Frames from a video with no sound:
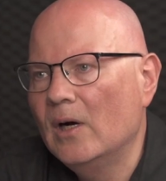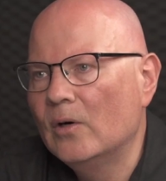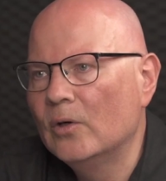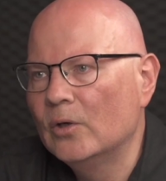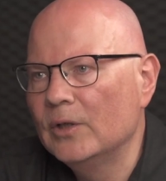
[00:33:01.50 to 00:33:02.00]

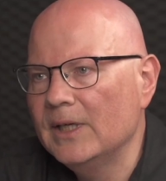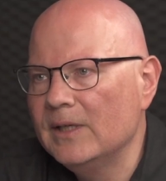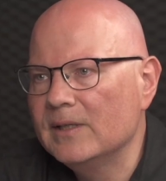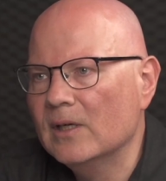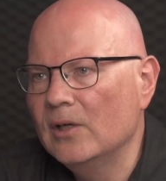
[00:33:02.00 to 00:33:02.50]
or
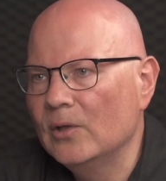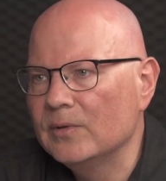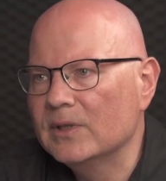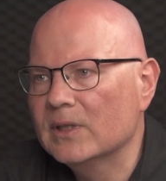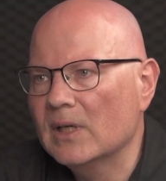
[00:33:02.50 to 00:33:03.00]
his
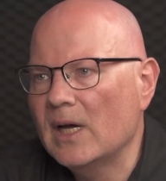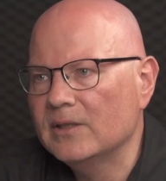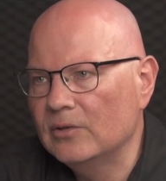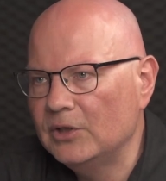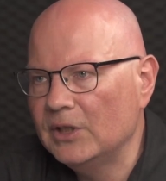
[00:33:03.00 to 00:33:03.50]
close
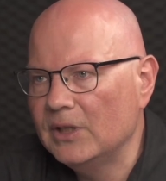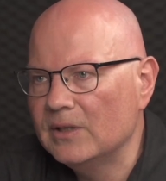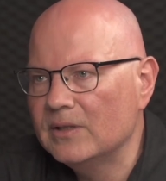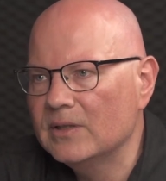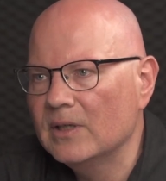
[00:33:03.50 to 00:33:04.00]

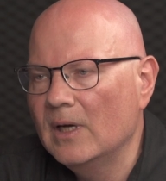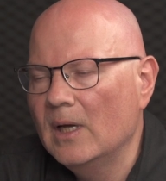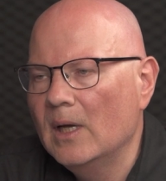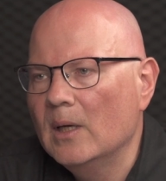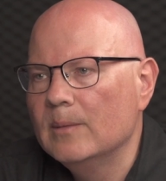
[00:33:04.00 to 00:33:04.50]
associates,
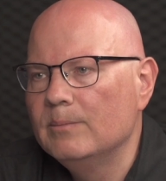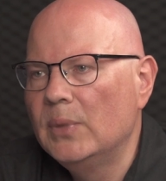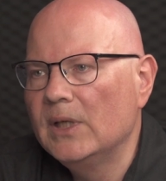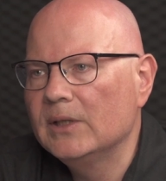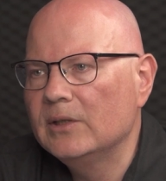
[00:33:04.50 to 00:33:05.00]

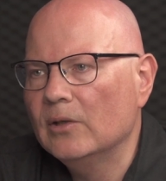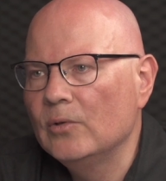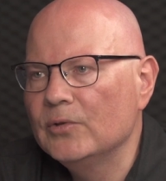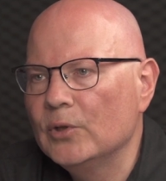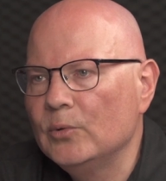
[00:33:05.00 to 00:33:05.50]
but
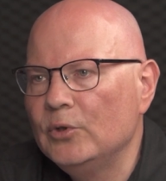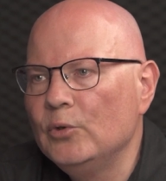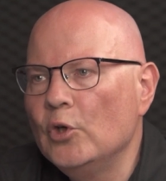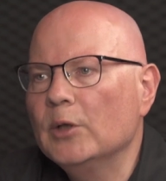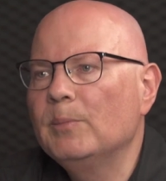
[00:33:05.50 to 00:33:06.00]
also do
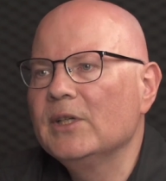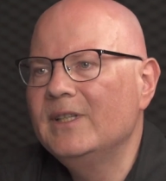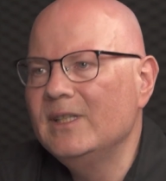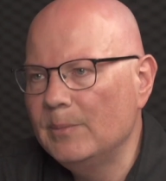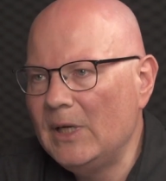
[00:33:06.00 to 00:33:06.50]
not
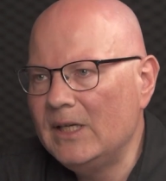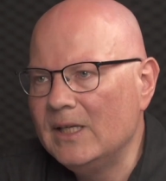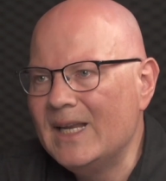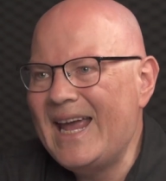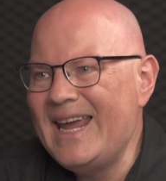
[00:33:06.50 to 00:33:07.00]
participate
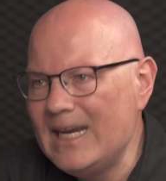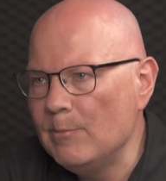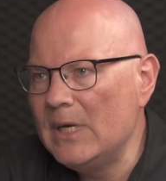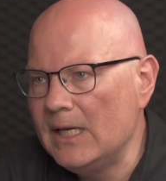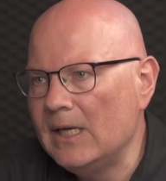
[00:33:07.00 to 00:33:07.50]
in any
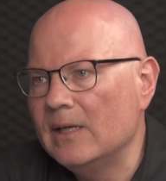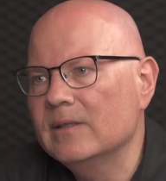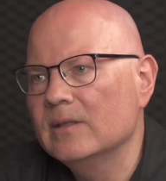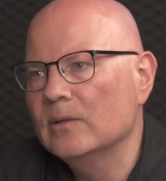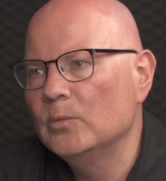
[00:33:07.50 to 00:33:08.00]

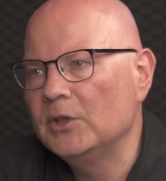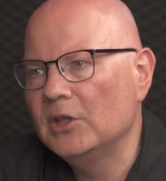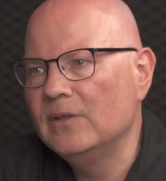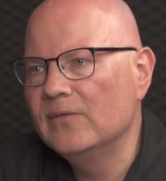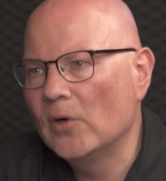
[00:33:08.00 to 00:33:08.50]
meetings which
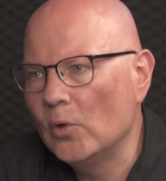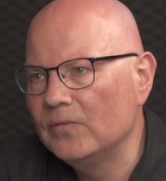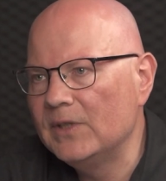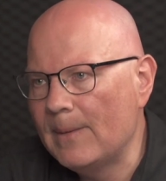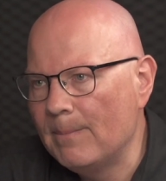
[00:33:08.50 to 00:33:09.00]

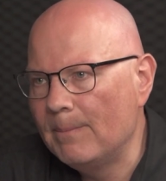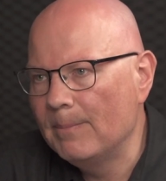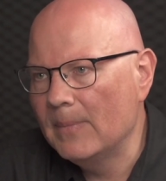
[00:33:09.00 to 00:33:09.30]
involve them.